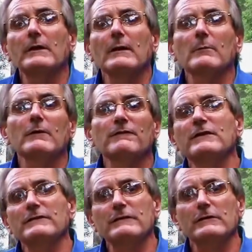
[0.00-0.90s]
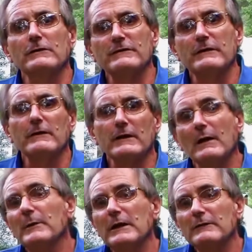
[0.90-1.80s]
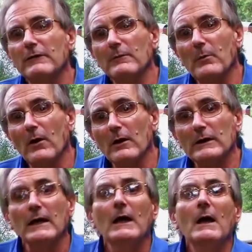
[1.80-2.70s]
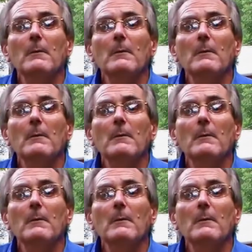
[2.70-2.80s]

the number of visitors that are coming into the park